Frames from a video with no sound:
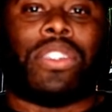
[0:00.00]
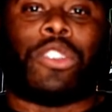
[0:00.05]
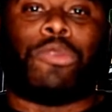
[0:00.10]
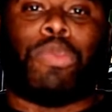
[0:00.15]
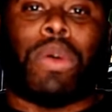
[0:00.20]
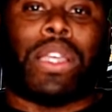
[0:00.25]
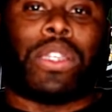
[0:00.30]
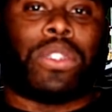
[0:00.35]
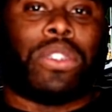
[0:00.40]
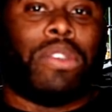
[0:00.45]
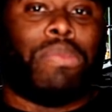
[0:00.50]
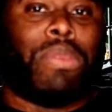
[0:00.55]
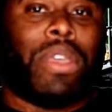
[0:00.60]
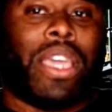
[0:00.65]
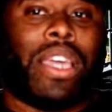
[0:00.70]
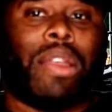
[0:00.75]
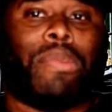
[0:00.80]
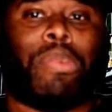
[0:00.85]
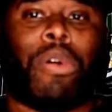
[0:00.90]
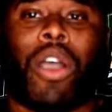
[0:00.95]
especially
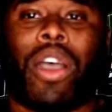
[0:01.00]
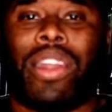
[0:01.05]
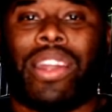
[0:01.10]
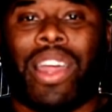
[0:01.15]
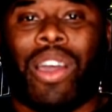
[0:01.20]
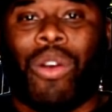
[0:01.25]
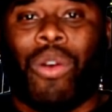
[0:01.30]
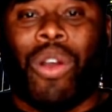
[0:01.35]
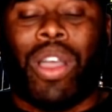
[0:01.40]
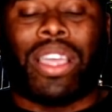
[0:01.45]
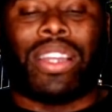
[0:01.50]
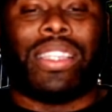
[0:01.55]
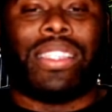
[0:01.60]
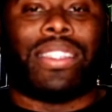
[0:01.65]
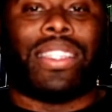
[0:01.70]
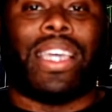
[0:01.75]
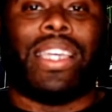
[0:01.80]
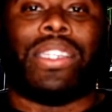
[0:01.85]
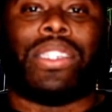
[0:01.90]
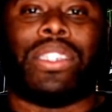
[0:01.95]
being a part of that
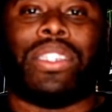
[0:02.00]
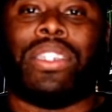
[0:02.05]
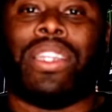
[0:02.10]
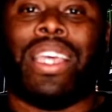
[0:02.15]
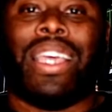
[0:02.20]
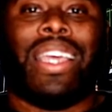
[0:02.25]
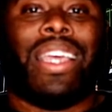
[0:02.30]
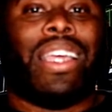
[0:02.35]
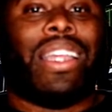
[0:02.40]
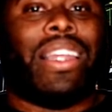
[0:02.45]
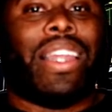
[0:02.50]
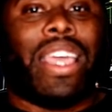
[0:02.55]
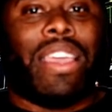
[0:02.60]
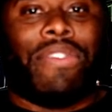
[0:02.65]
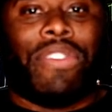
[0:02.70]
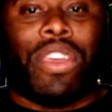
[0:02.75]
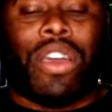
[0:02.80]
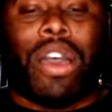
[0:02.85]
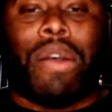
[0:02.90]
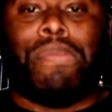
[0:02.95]
organization,
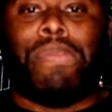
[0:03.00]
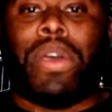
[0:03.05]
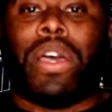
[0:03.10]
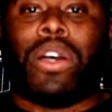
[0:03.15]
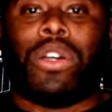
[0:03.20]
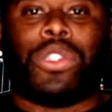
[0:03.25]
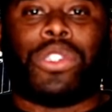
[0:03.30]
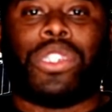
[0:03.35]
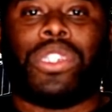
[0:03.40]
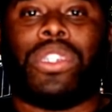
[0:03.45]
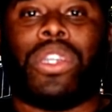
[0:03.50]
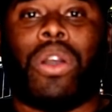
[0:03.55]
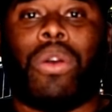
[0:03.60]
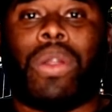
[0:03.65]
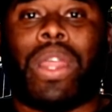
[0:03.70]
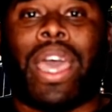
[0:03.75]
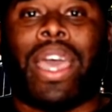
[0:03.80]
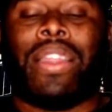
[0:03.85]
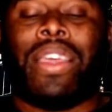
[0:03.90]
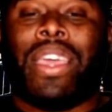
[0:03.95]
Le'Veon Bell should
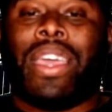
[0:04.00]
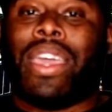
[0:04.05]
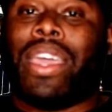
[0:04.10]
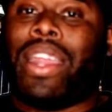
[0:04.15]
know that.